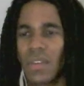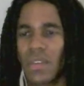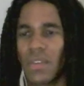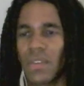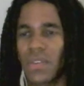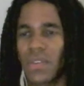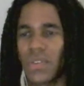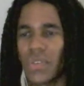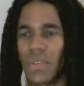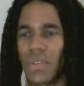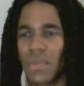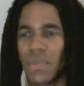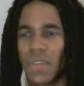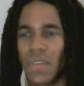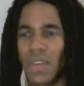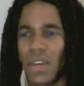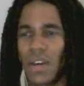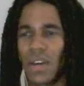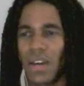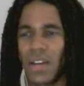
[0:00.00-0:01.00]
So
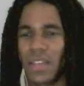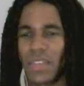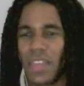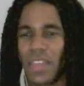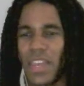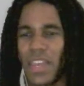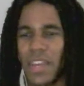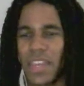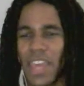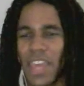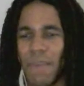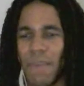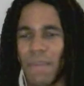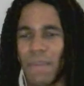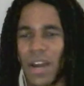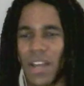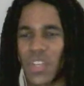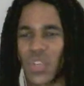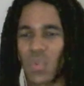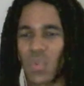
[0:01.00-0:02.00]
the in-game
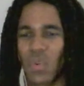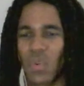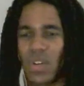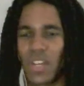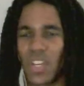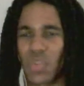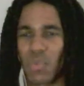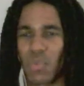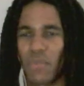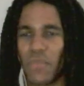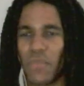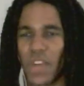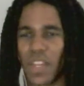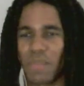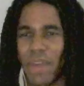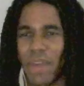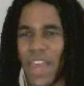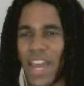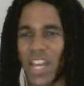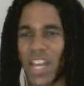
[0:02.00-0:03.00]
high score does reflect
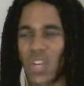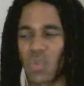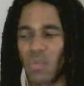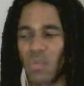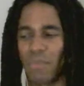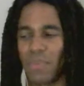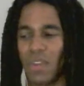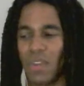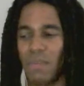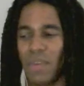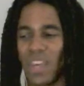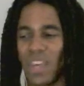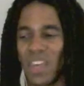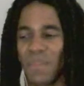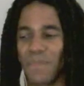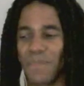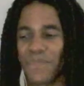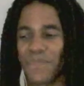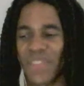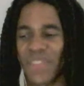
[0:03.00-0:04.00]
my actual PB.
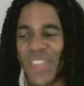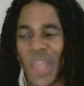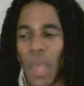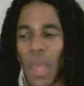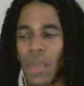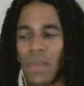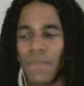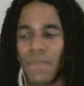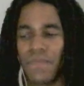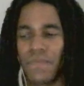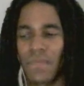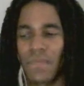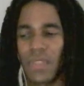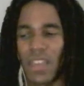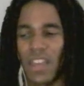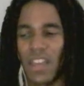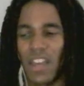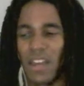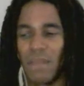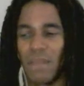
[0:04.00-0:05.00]

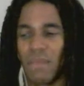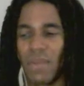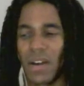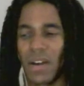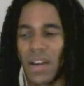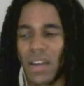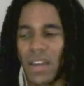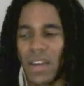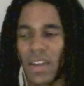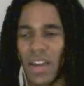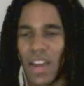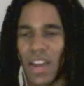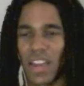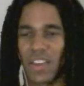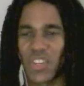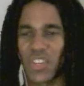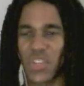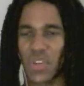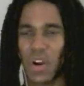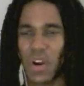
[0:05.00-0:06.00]
I
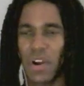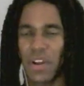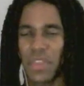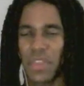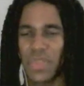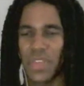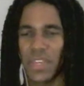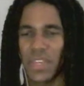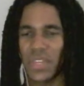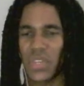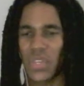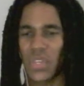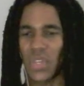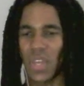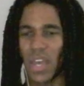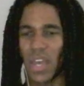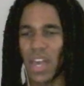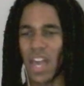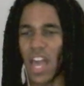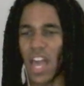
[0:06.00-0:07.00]
started this
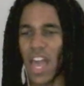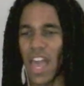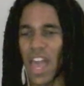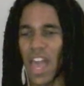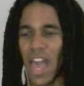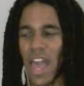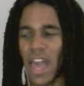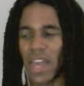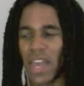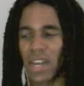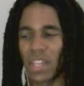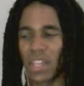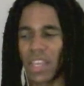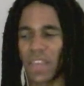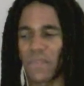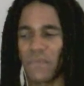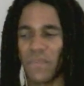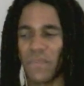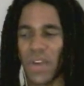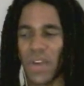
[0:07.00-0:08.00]
at like
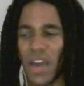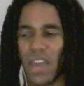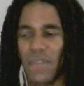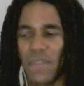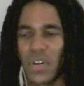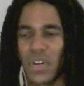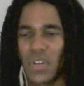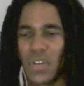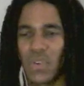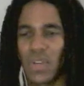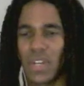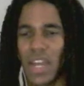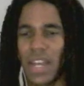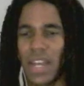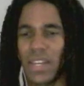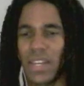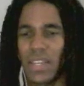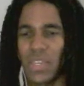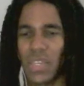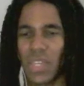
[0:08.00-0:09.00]

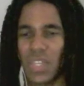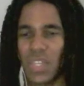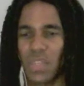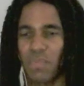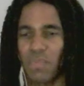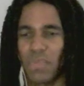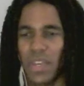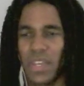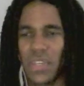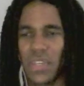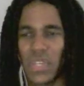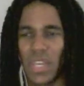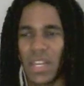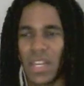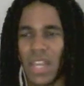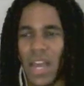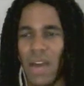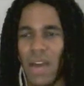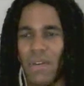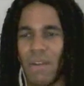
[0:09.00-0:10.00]
596th place, and
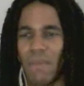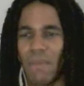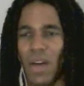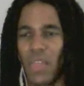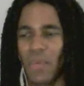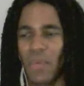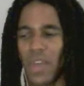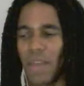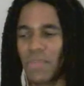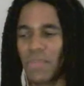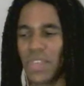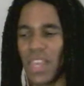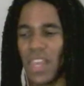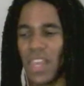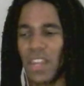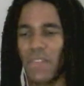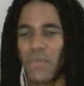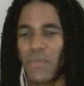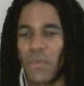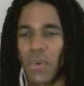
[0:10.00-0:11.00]
now I'm all the way up to
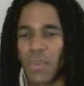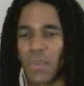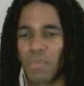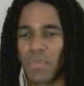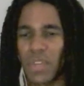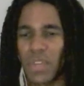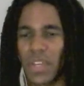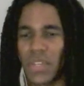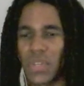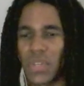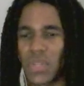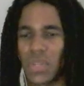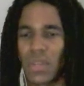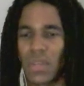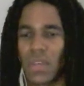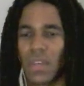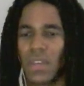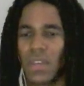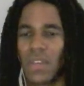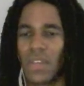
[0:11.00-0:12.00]
84th place.
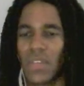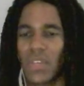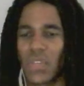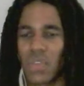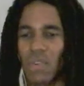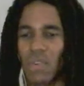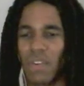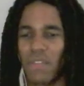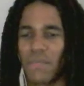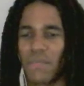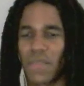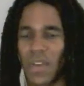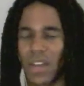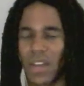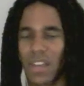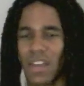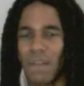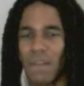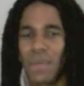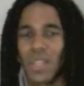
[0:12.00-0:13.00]
So
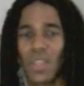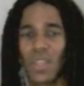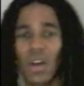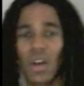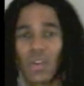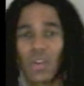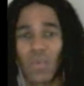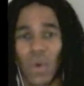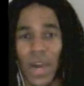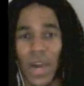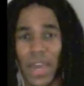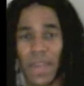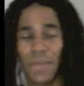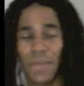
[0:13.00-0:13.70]
I've come a long way.